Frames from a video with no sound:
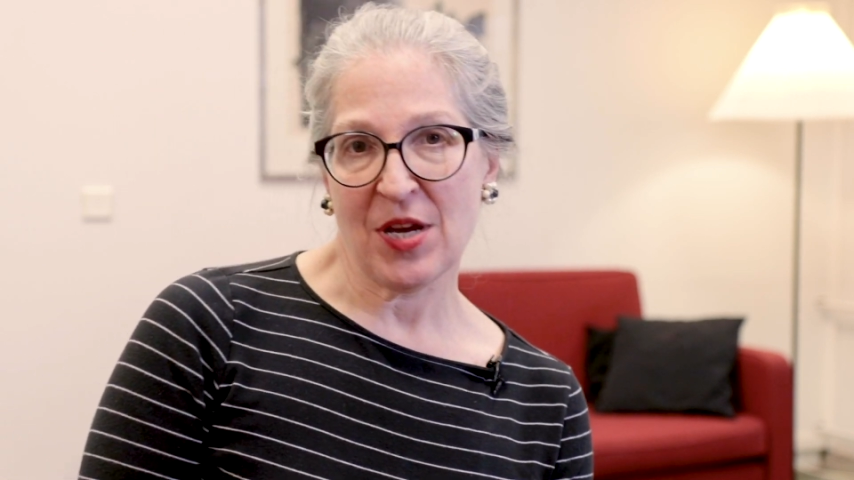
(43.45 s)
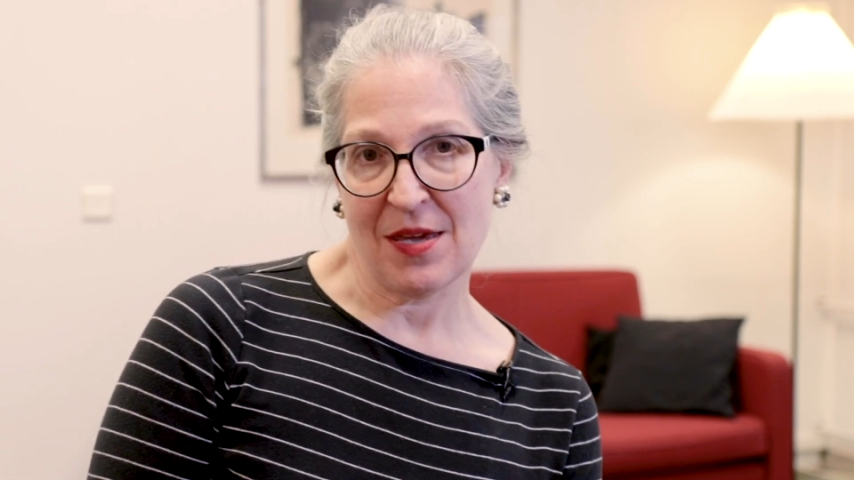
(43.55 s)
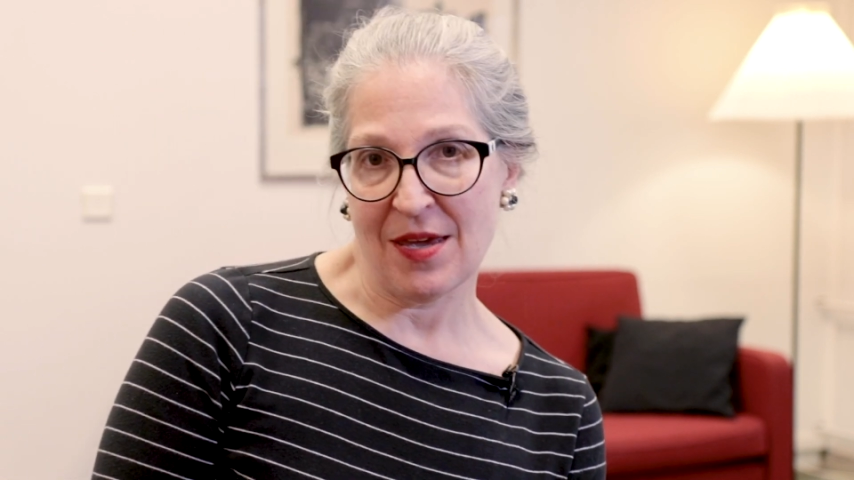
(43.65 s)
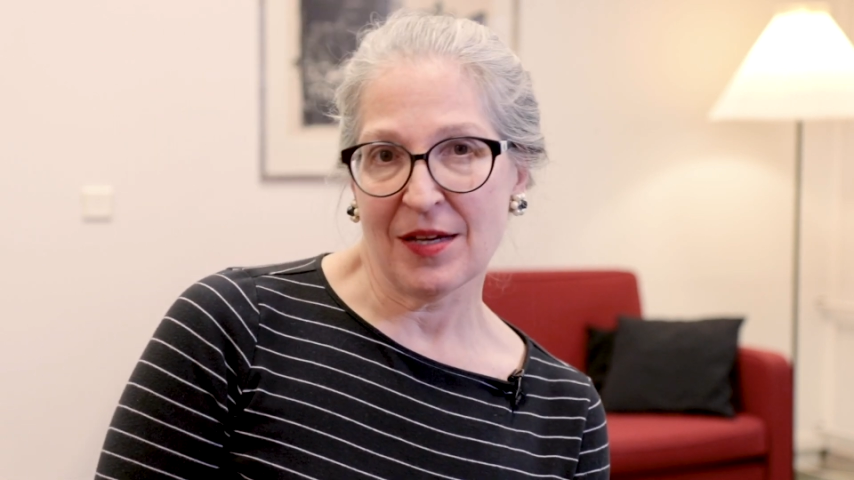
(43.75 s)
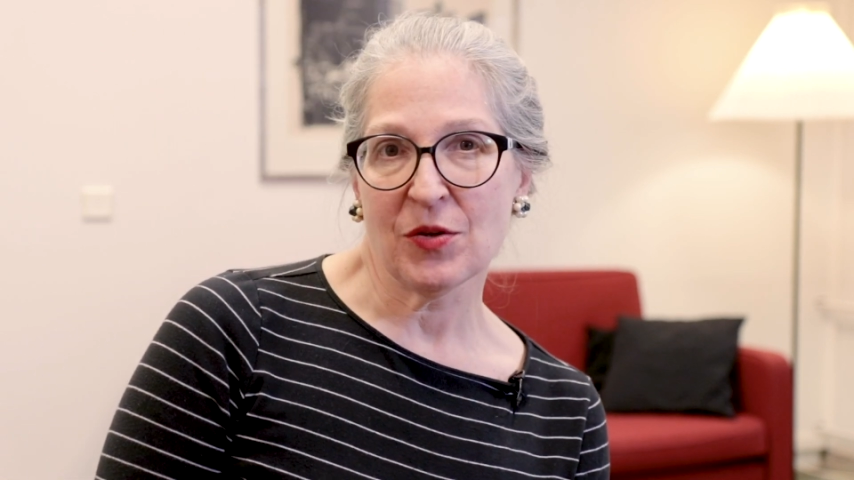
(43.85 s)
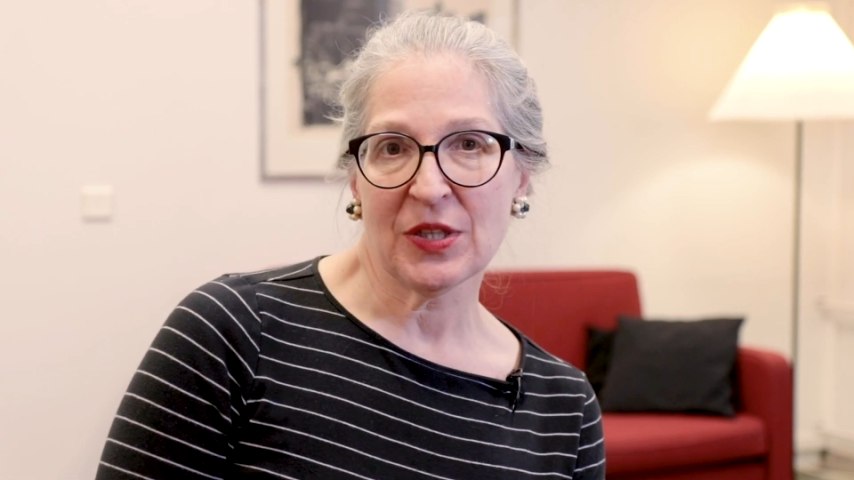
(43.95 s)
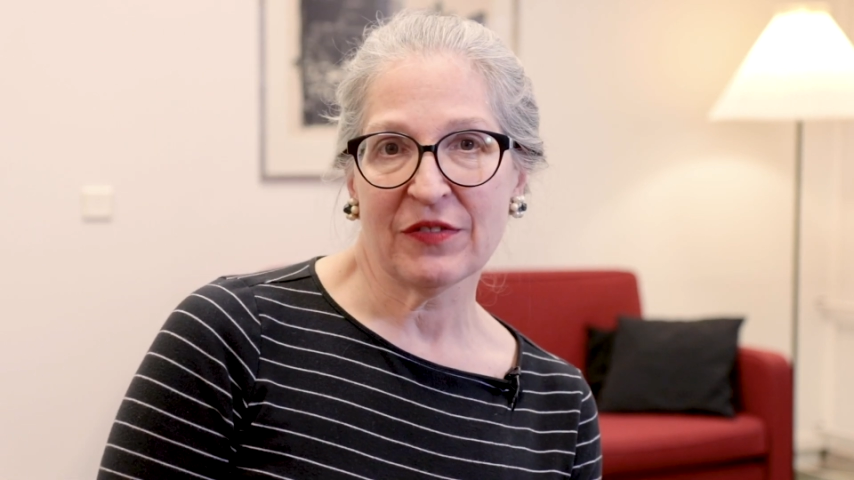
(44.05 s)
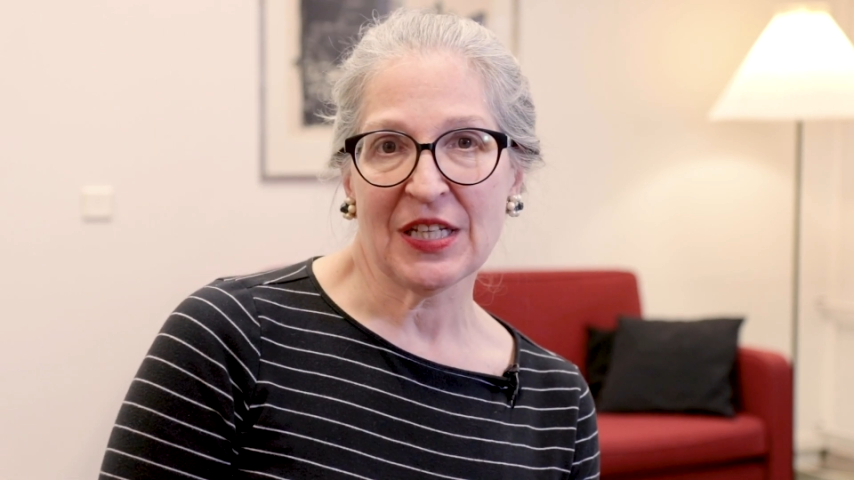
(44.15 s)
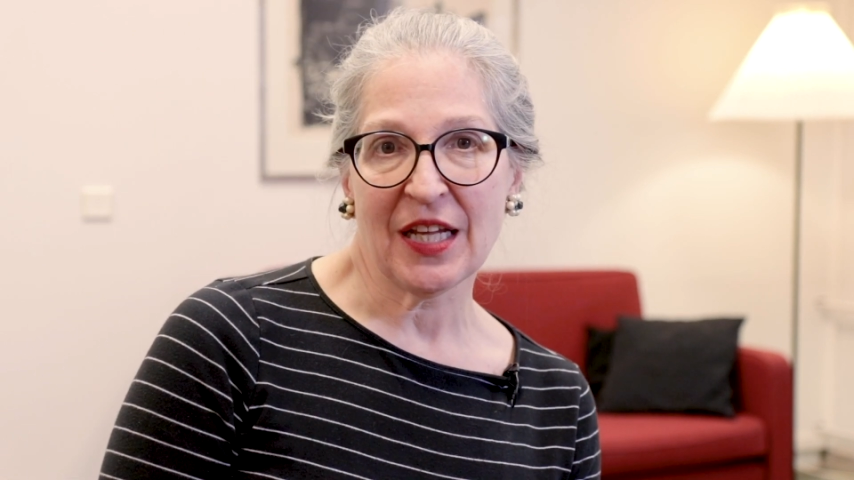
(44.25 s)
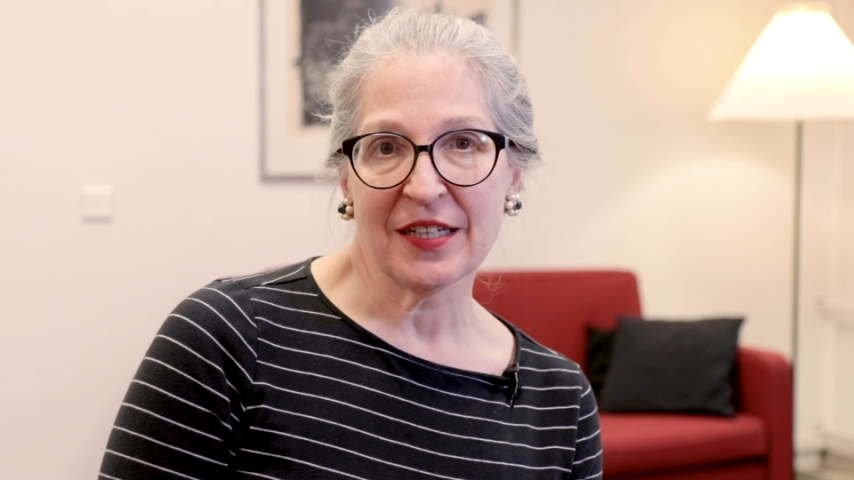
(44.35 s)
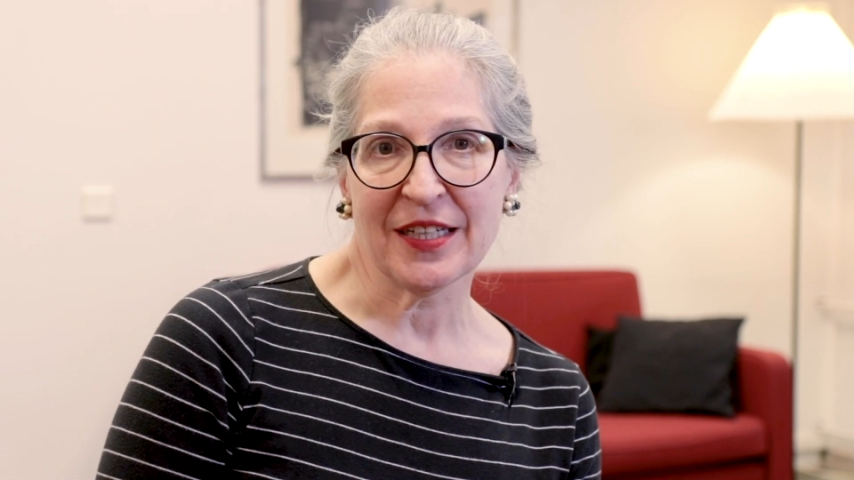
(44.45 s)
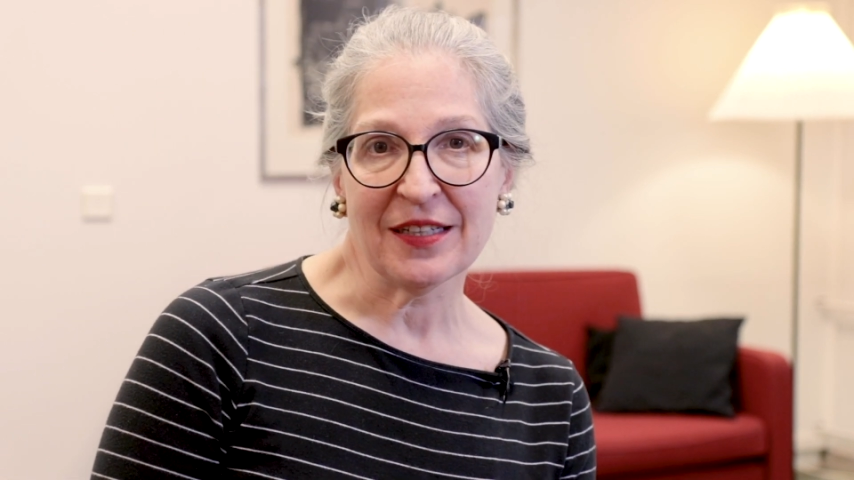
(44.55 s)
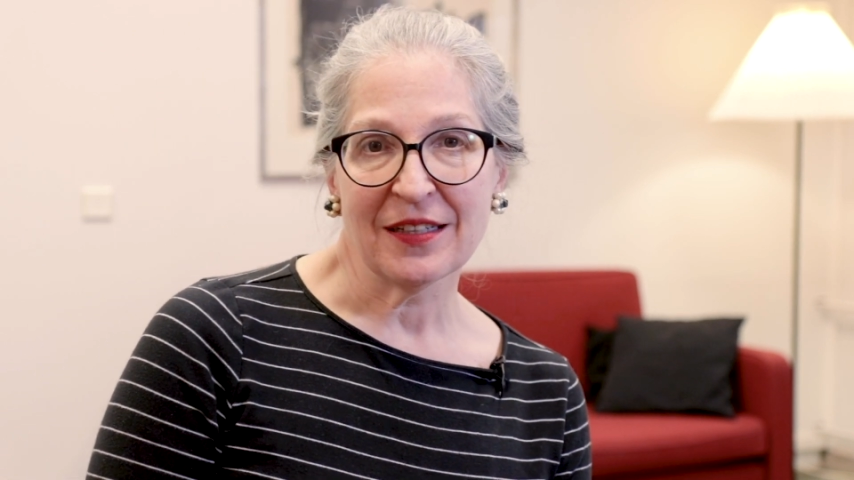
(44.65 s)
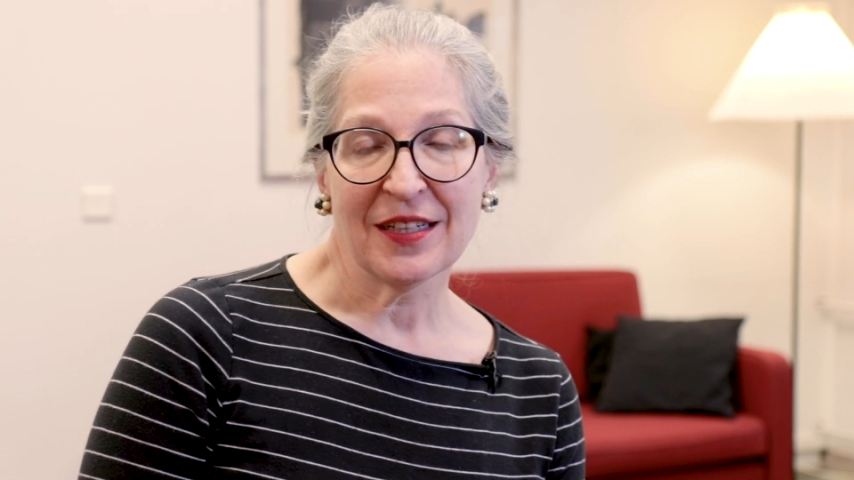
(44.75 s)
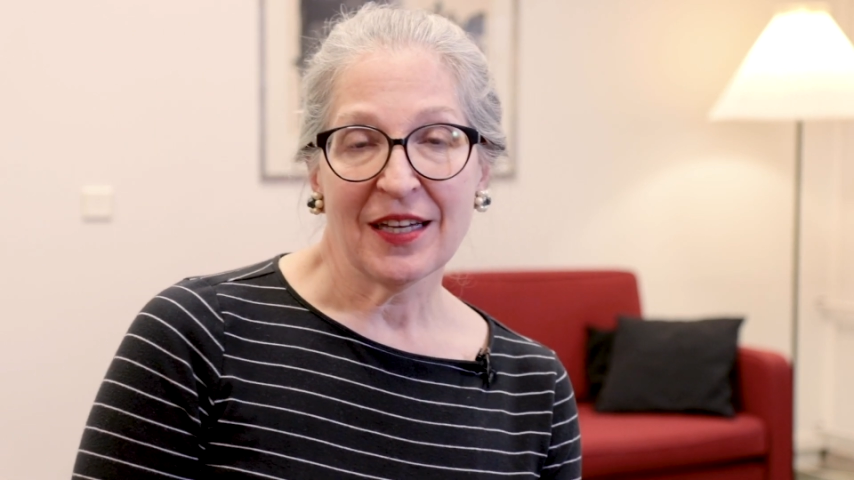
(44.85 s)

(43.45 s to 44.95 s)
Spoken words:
King, who live in London.